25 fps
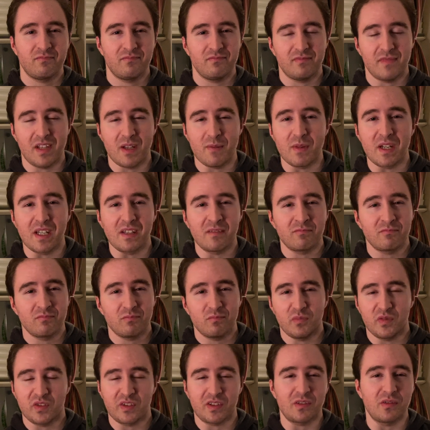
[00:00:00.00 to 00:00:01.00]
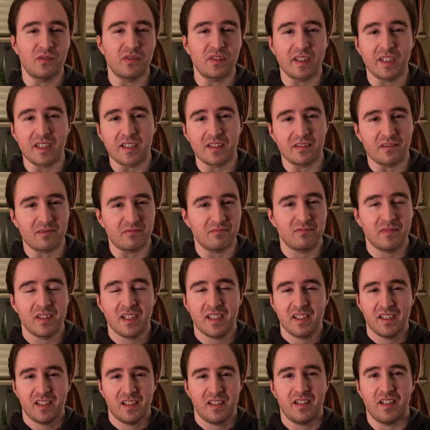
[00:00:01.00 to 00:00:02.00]
hey man, what's going on? Or
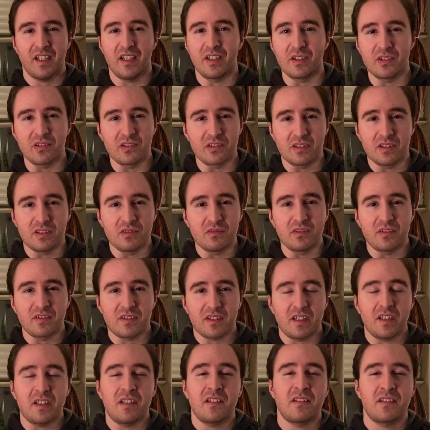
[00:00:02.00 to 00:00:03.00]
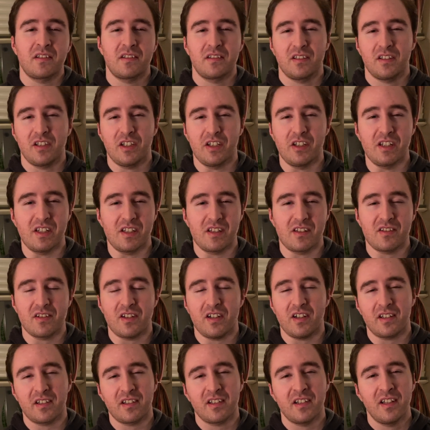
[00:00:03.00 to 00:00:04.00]
hey girl, you doing okay? You need to
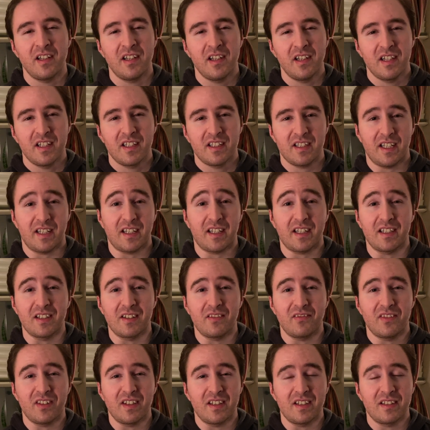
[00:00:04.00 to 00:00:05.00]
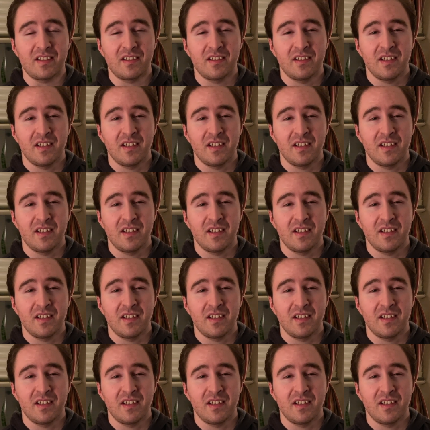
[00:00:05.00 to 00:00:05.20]
talk, that kind of thing.